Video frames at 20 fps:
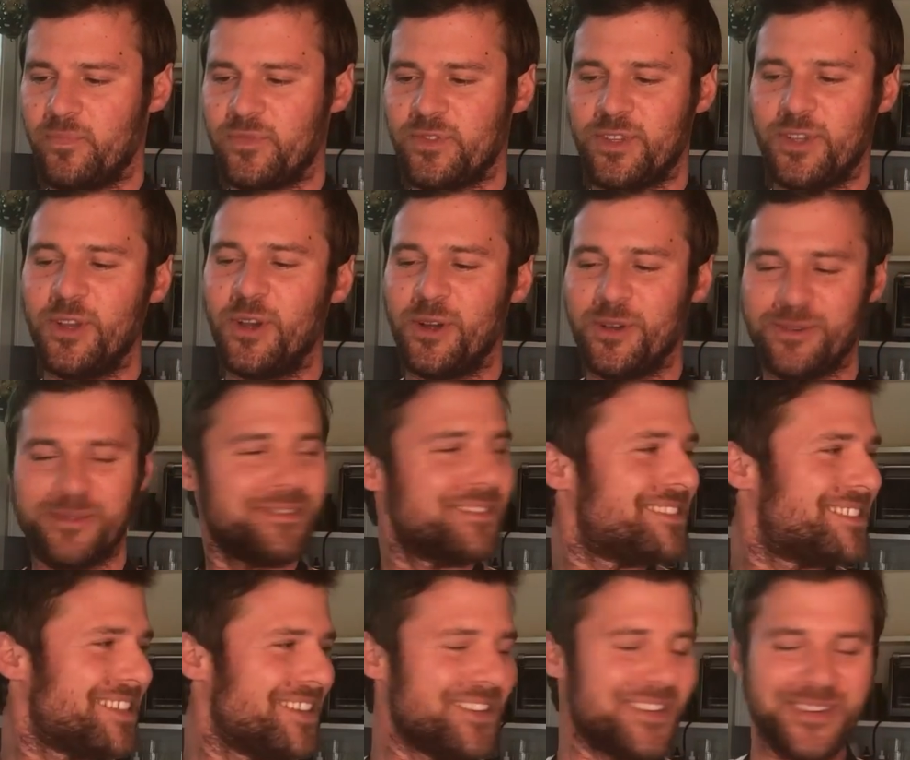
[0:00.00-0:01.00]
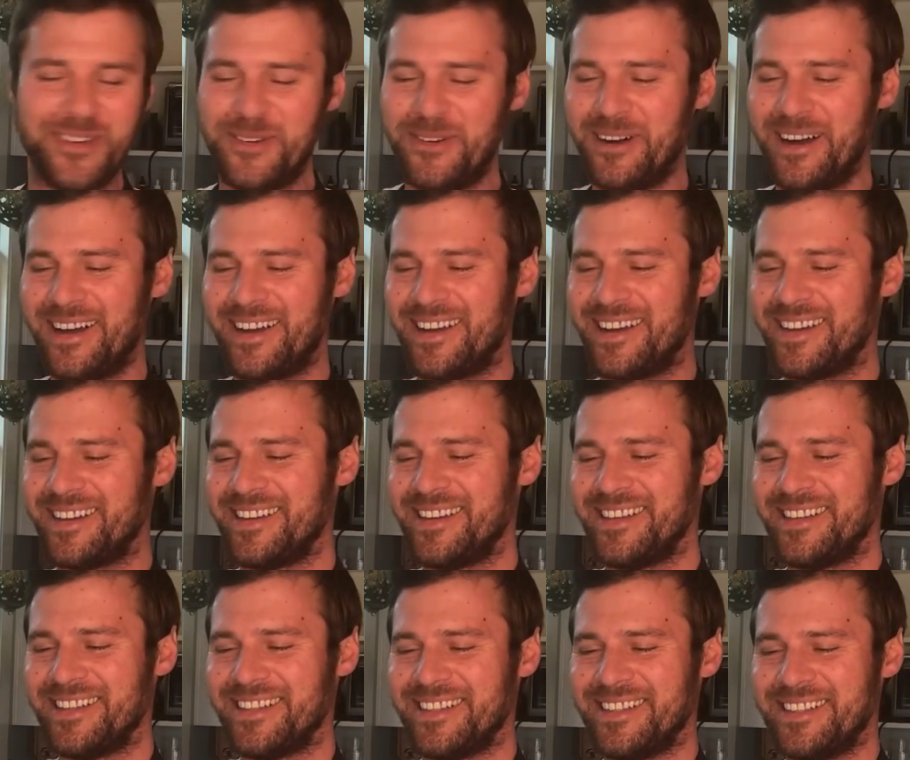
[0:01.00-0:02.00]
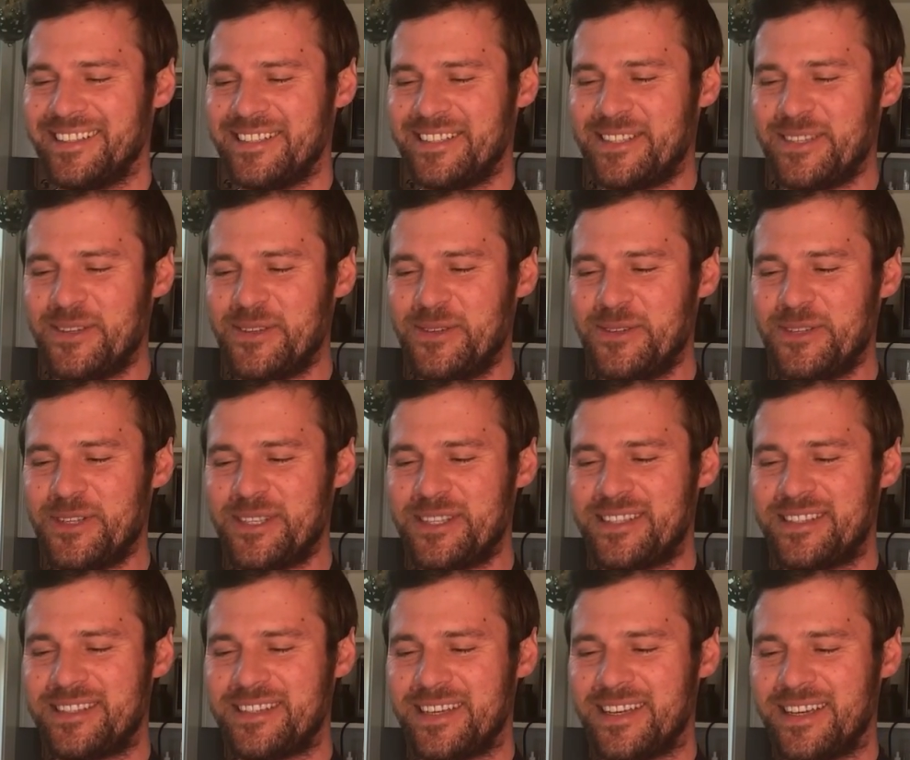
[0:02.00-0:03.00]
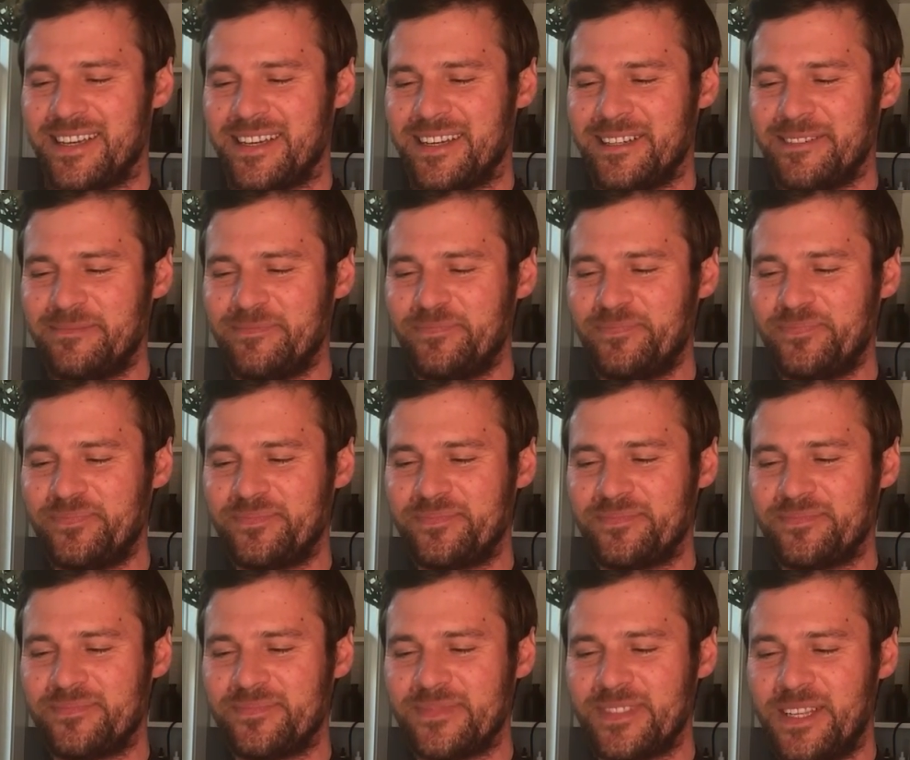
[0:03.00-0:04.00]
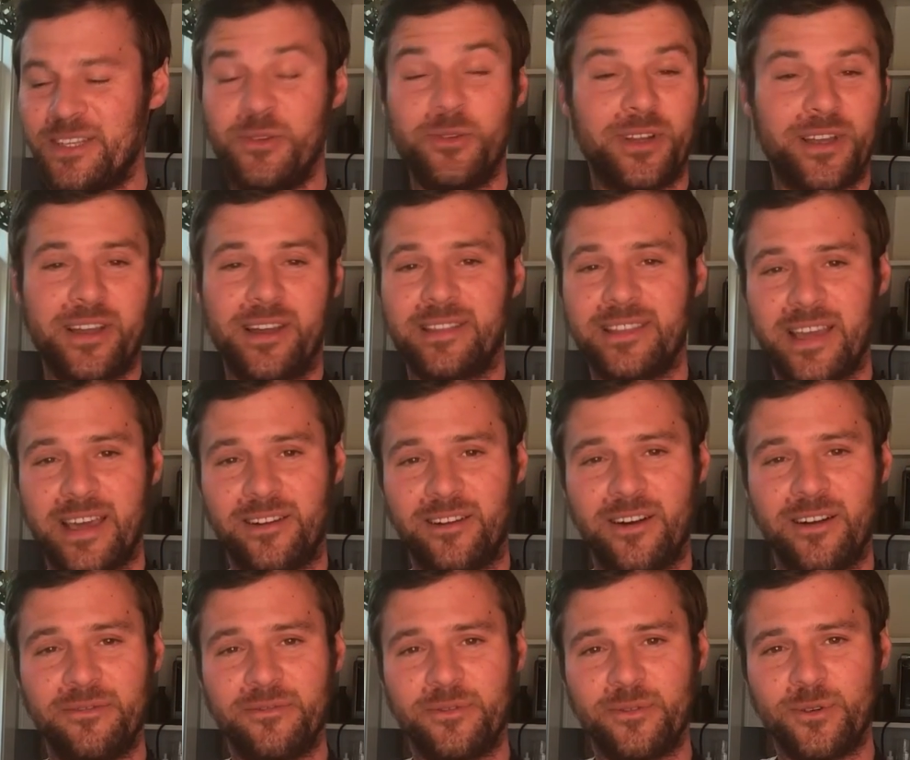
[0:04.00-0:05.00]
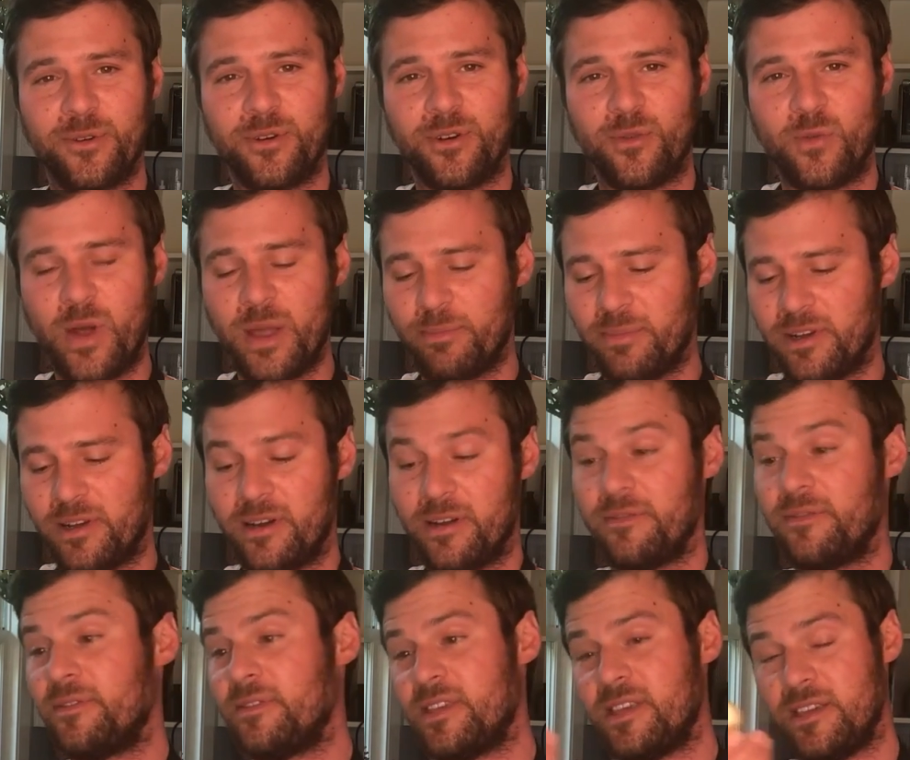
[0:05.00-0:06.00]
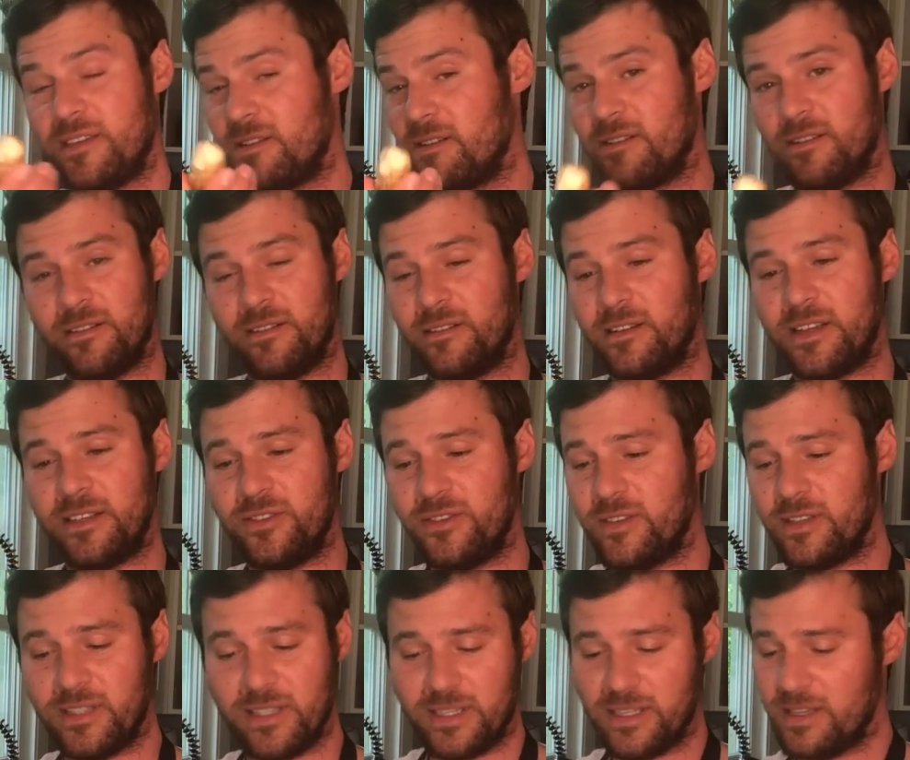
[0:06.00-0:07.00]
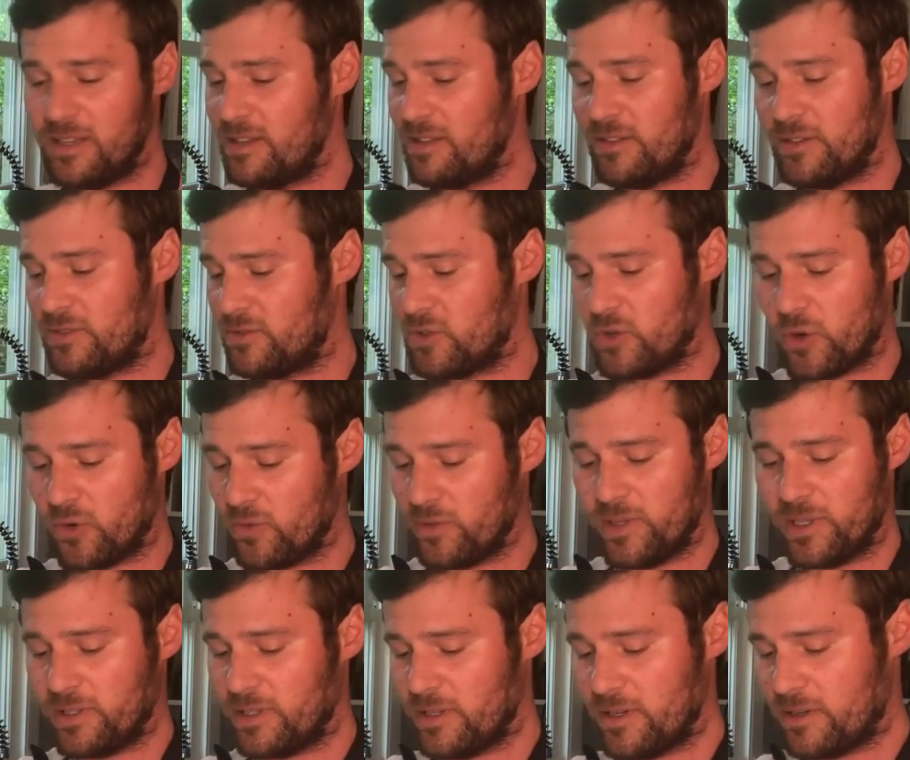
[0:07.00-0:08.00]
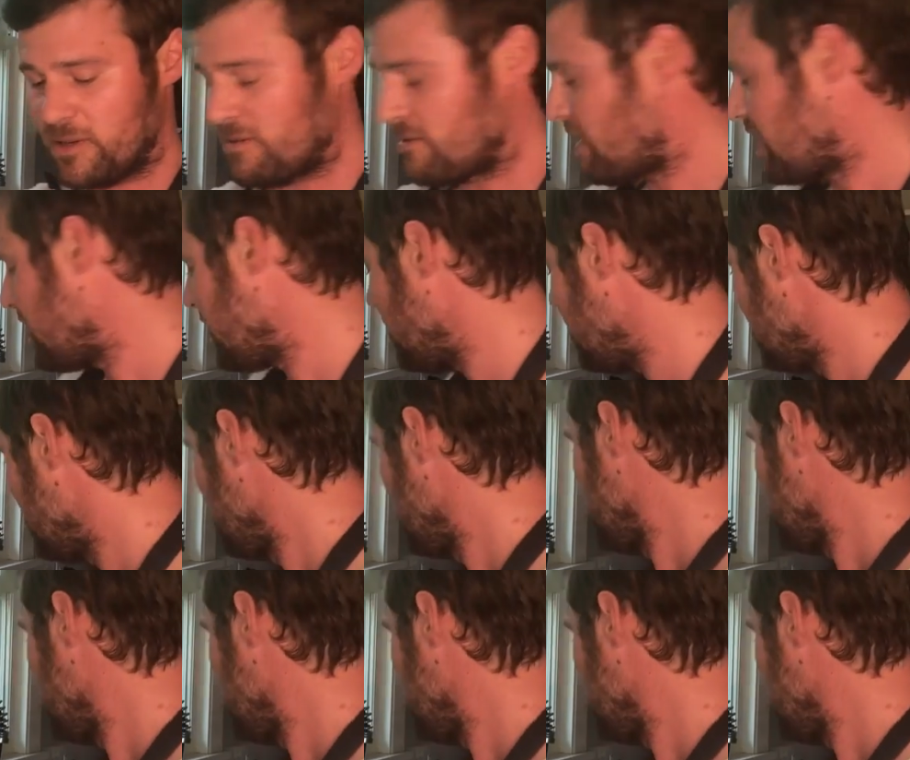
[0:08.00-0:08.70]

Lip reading: So you just you want to cut that off or wipe it off. Here, as you can see, they're totally clean already.